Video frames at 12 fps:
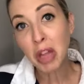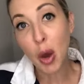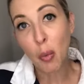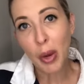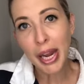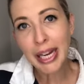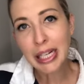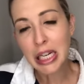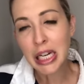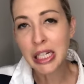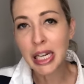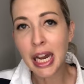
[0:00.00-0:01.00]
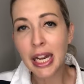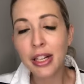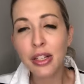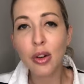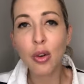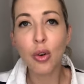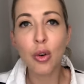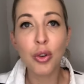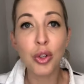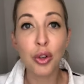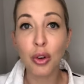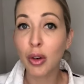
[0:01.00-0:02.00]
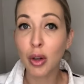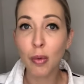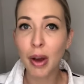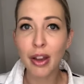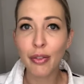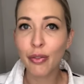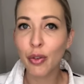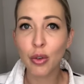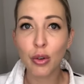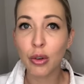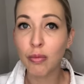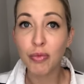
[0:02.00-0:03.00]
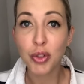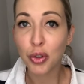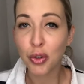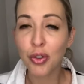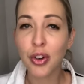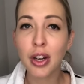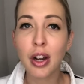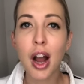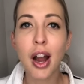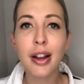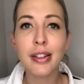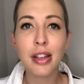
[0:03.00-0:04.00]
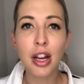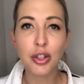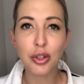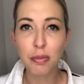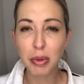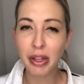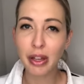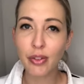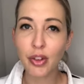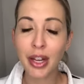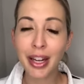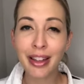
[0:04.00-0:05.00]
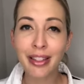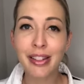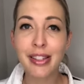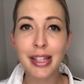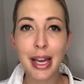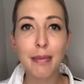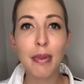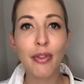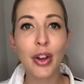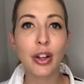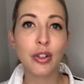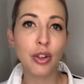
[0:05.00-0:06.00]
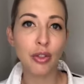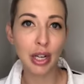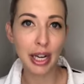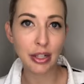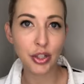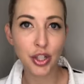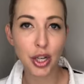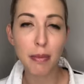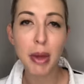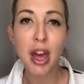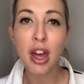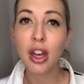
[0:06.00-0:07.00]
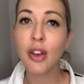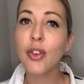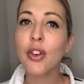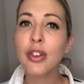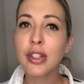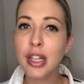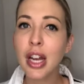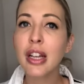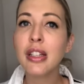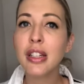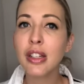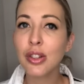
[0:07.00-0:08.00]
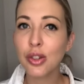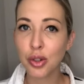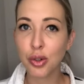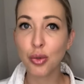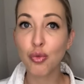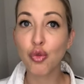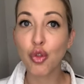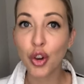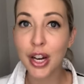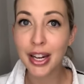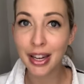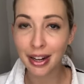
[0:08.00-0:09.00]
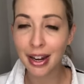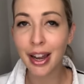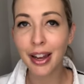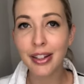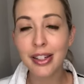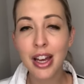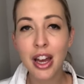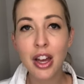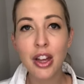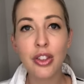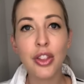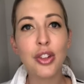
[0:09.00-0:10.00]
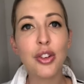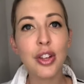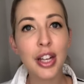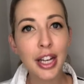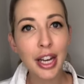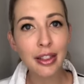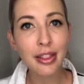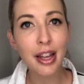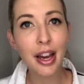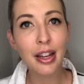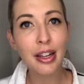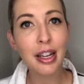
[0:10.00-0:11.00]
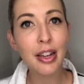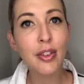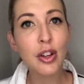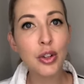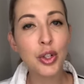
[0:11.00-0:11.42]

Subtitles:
a week, 10 days, or you're going away for 2-3 nights, I do believe you can get the same effect on a relationship. If your intent is to reconnect, then you can get that even in a